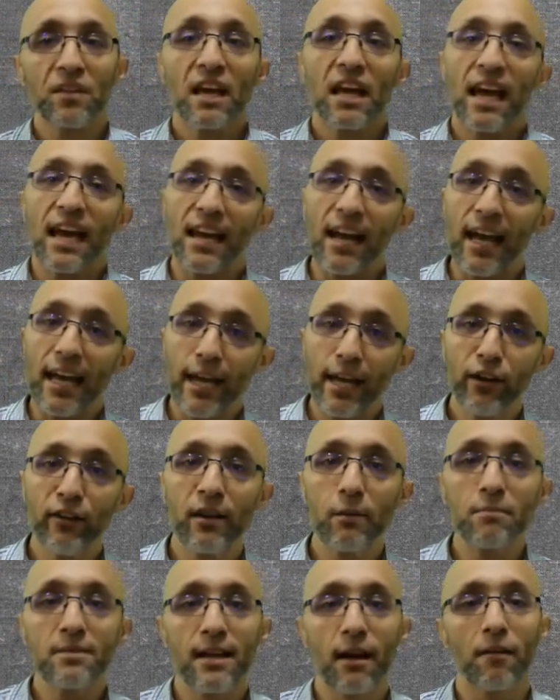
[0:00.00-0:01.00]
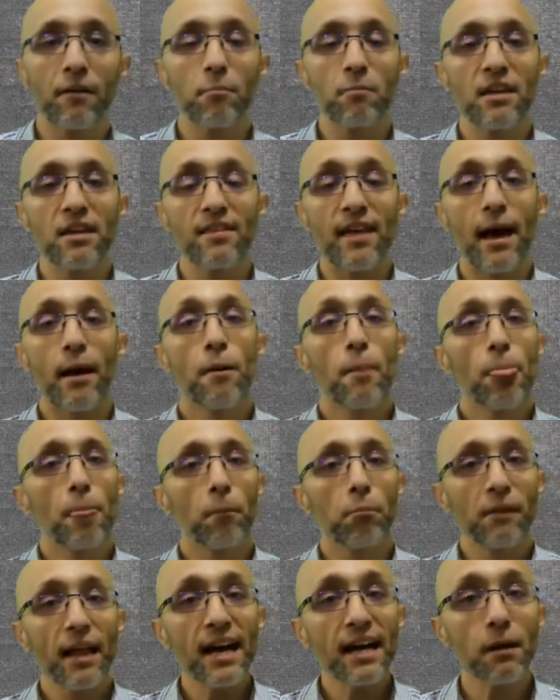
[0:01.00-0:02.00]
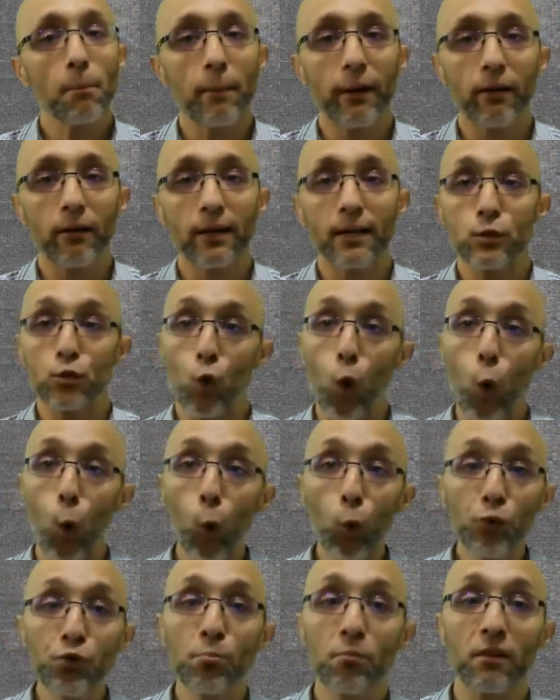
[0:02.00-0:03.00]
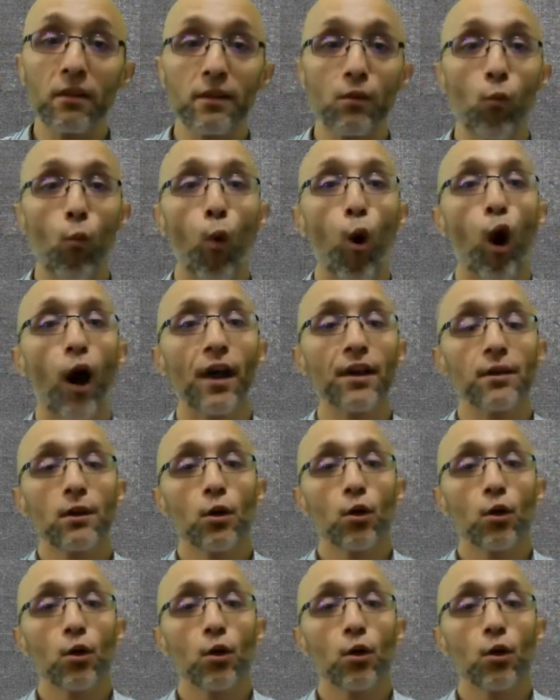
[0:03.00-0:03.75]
And I hear him telling me that Black Americans ultimately want